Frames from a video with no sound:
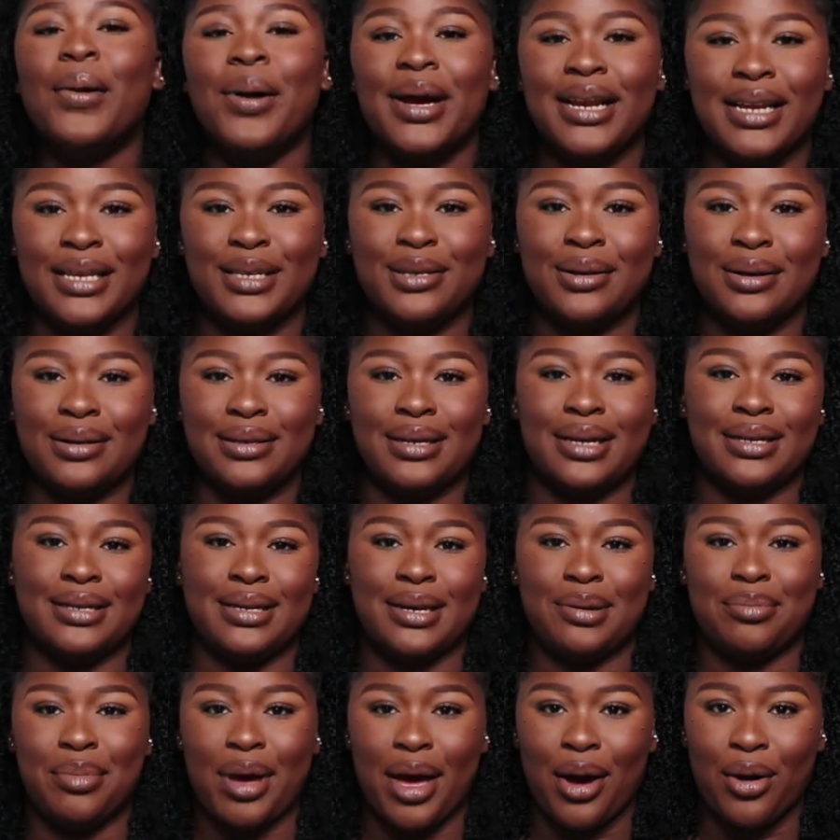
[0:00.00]
When it's hot, I
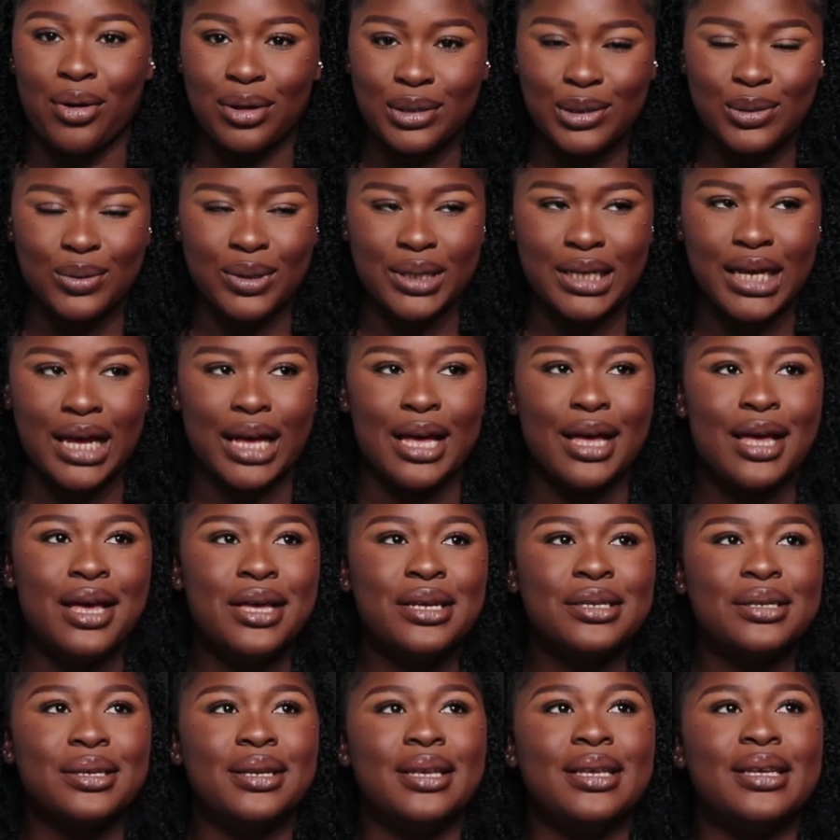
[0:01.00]
take my hot water.
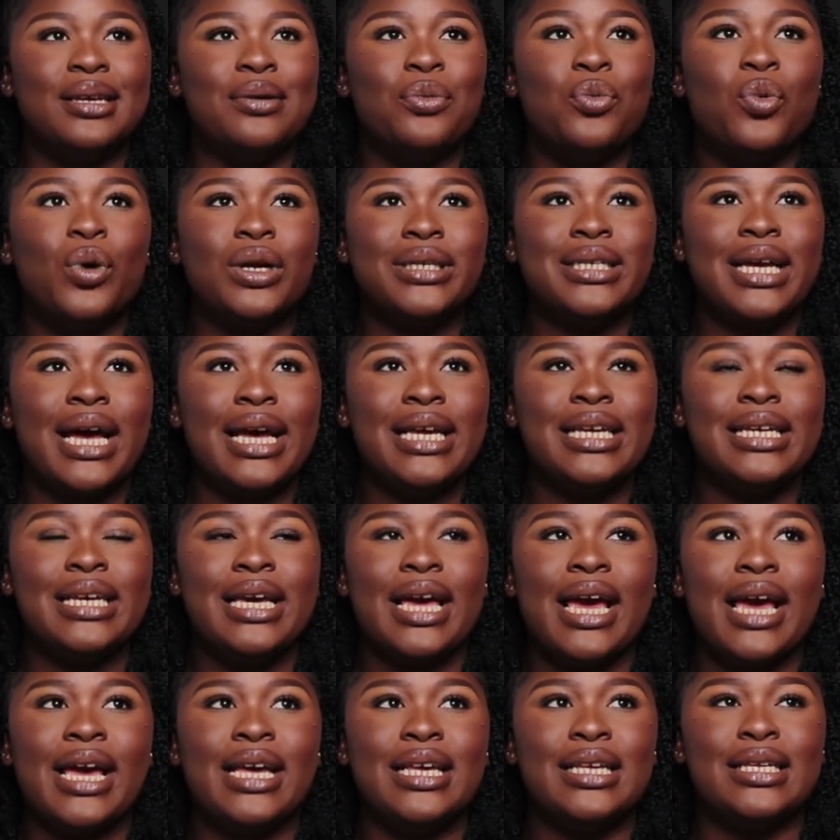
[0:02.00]
So the water
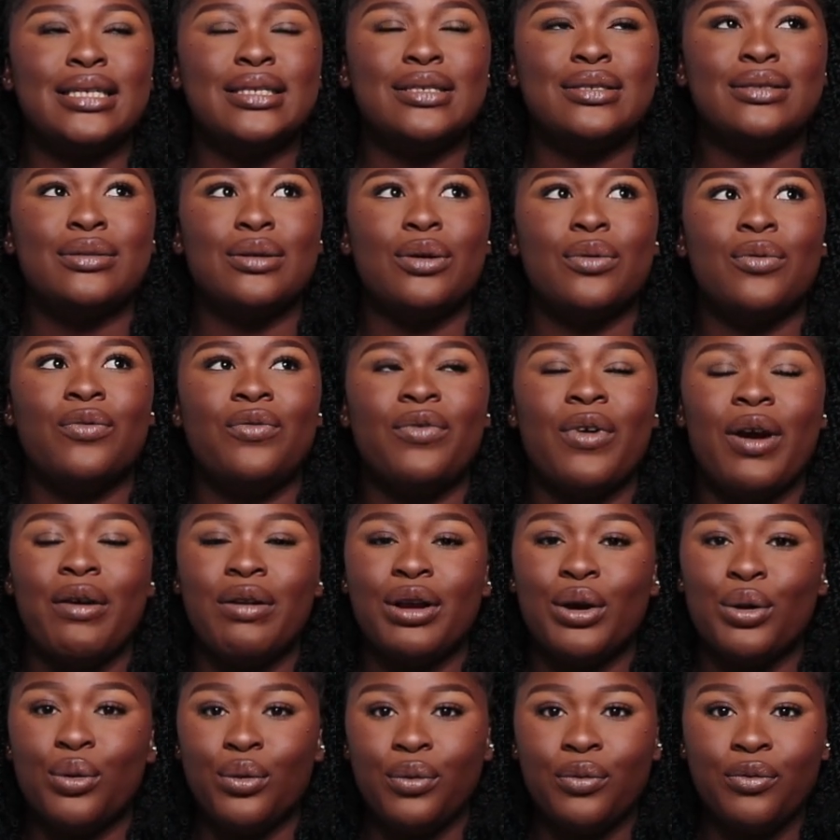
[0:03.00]
here is
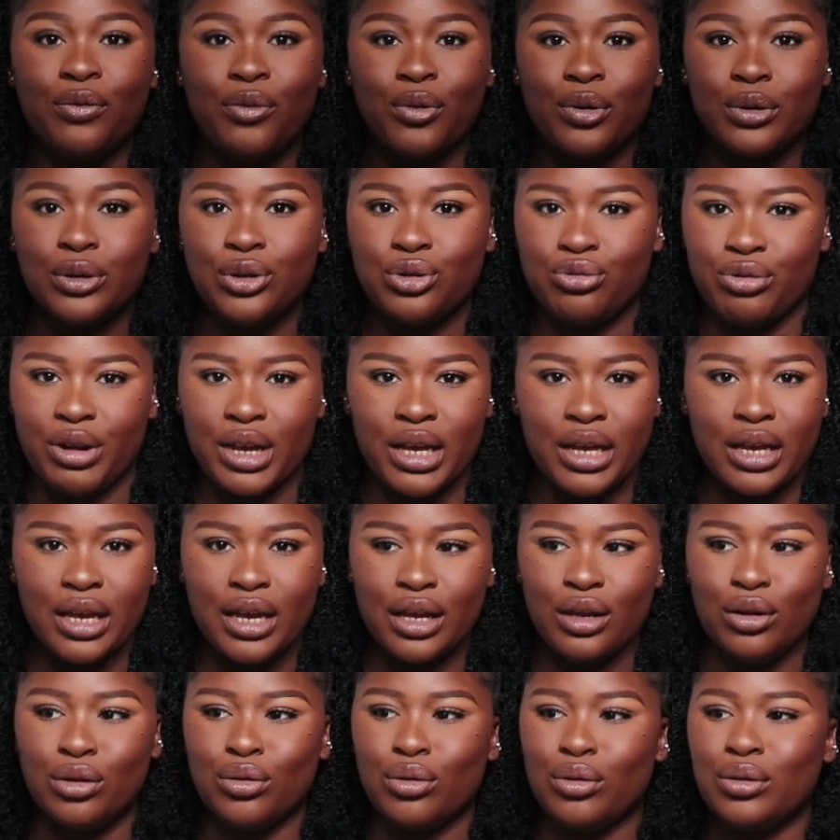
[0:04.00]
very good for
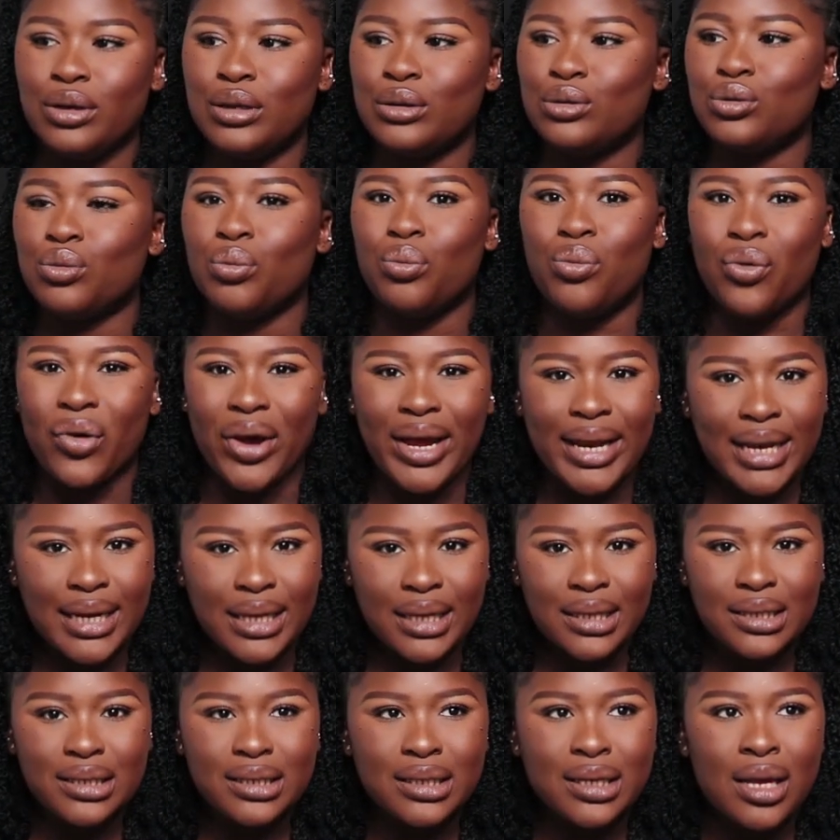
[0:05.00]
drinking. You don't need to boil
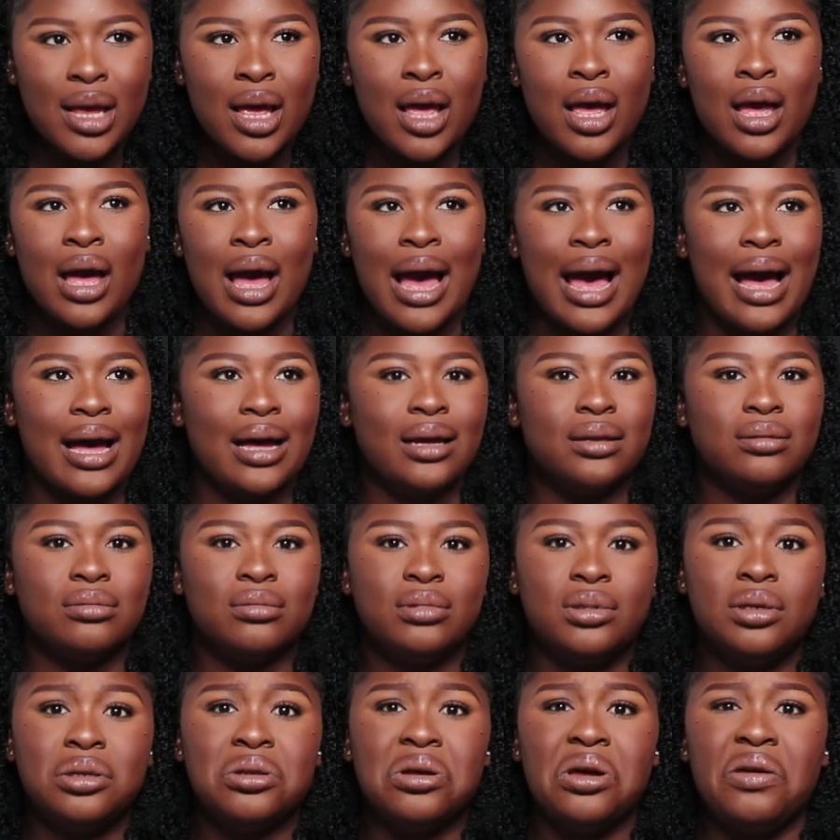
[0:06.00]
it.
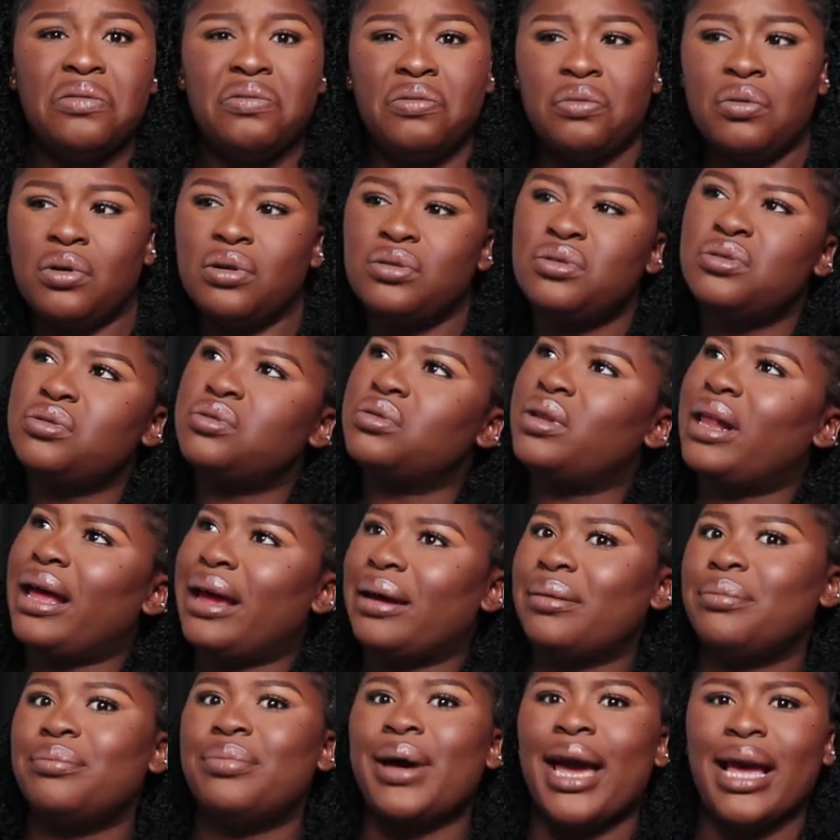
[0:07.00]
And you know, if you want to
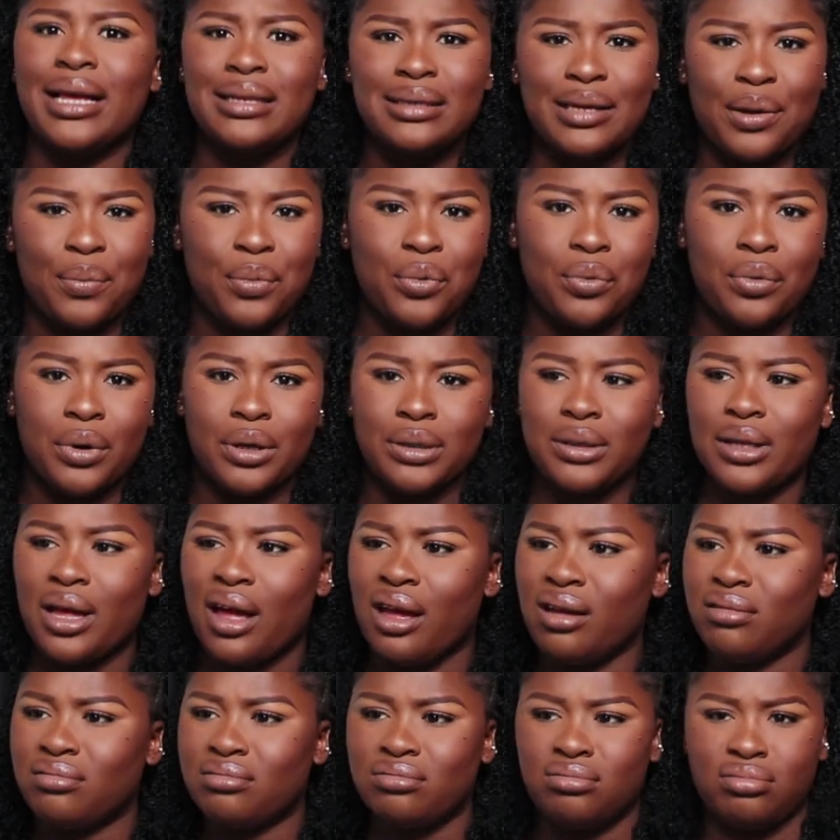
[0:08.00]
like buy table
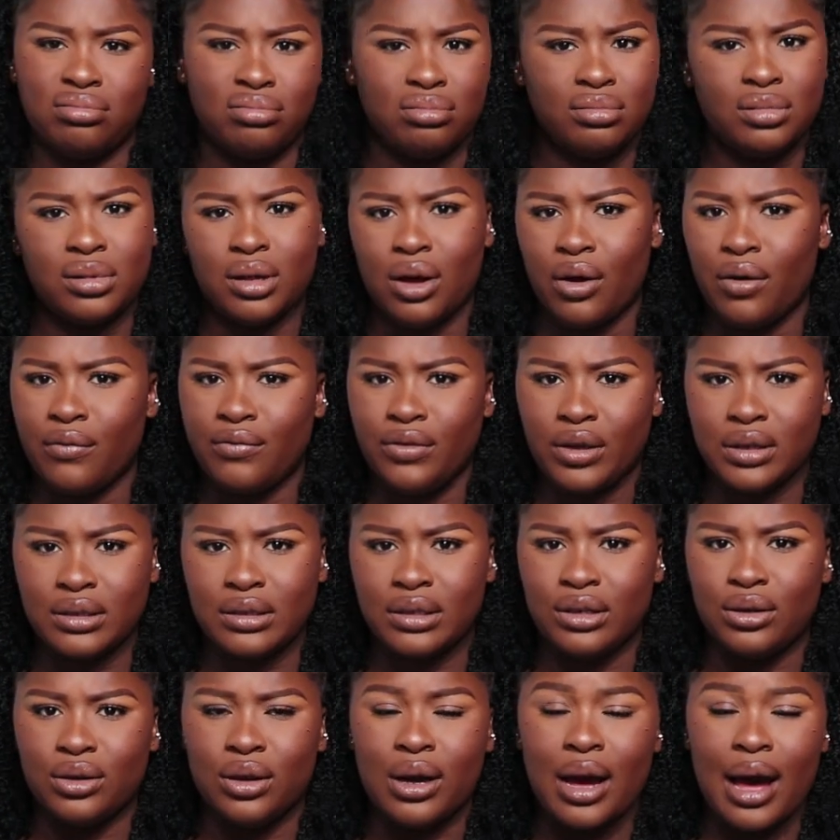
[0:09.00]
water,
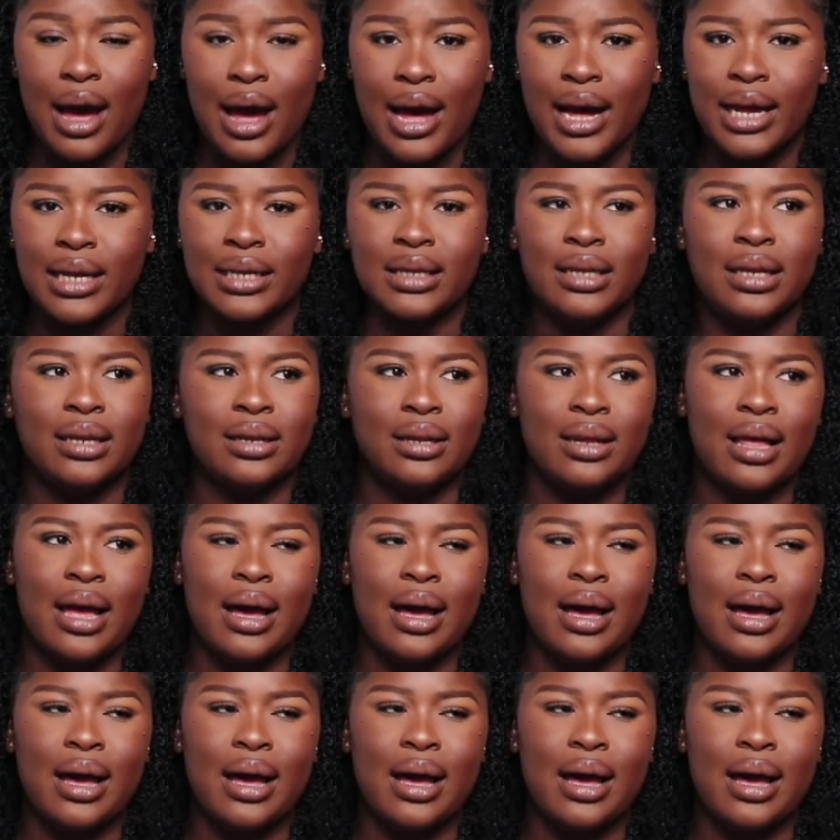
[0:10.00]
obviously you can.